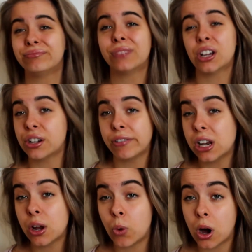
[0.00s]
I don't
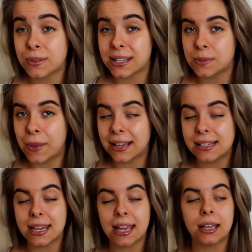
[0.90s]
really know what I was
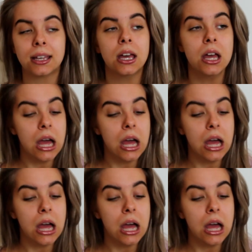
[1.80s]
expecting.